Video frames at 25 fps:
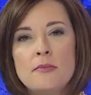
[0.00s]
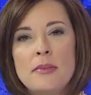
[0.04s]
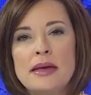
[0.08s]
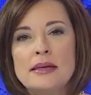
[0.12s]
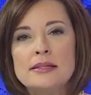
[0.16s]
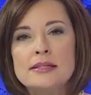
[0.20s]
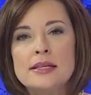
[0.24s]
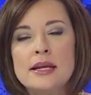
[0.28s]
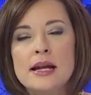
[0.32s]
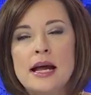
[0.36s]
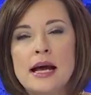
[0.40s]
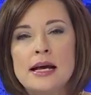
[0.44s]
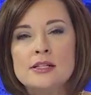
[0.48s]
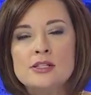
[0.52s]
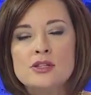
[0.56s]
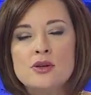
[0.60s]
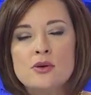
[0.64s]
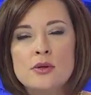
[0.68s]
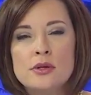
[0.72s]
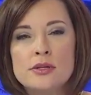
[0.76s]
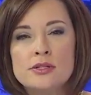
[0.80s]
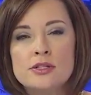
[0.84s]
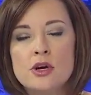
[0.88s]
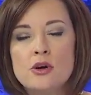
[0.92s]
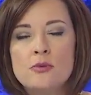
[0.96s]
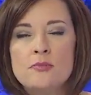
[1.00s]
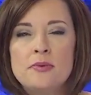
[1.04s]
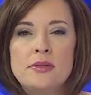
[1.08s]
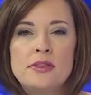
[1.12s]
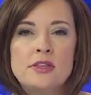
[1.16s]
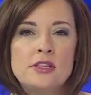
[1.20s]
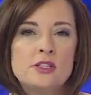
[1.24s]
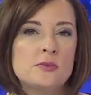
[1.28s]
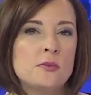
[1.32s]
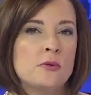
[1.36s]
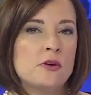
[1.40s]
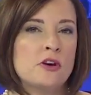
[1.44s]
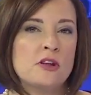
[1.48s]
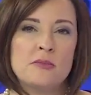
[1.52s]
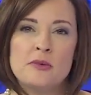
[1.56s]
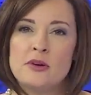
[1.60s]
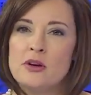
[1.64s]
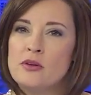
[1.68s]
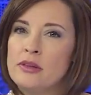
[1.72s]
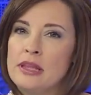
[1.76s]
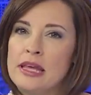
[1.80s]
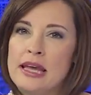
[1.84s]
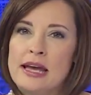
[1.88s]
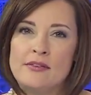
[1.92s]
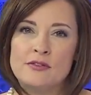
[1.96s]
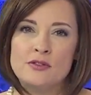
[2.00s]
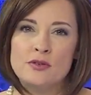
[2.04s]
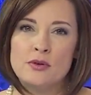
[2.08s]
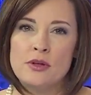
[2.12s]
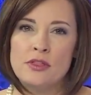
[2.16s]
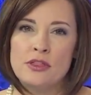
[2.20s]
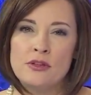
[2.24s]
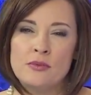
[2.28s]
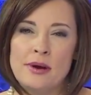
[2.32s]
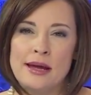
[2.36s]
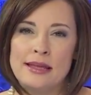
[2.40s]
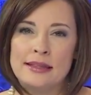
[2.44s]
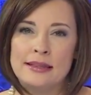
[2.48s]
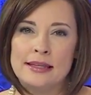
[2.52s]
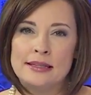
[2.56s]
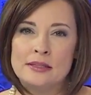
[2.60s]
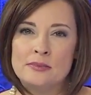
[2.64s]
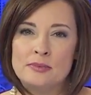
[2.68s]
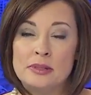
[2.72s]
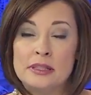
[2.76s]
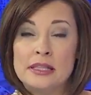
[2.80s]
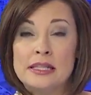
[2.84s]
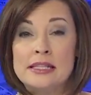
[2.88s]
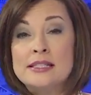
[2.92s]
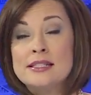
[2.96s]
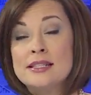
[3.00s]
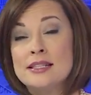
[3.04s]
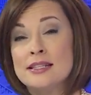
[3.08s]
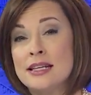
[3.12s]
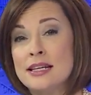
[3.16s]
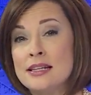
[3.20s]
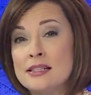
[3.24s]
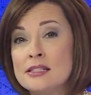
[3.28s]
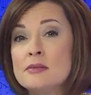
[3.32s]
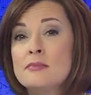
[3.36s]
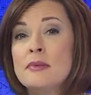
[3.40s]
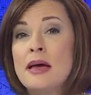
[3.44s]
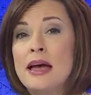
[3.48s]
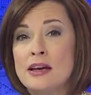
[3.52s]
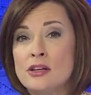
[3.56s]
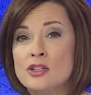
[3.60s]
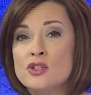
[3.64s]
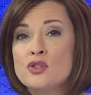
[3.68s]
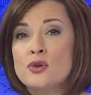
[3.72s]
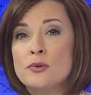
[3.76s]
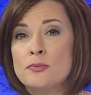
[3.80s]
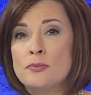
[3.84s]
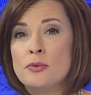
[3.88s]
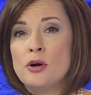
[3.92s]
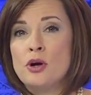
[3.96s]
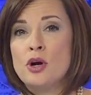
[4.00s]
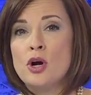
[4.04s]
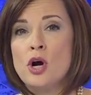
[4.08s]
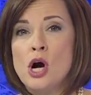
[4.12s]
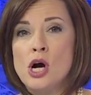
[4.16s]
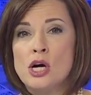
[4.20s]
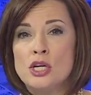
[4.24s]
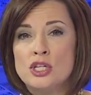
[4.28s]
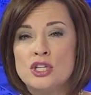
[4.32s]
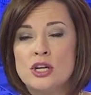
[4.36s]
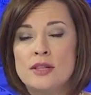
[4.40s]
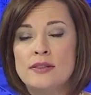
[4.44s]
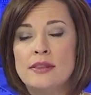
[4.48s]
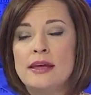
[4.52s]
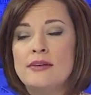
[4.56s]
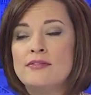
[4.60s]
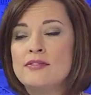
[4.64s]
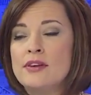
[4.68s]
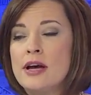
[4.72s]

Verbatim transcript: Mason High School is open this morning, but only after a threat led police to take some extra precaution.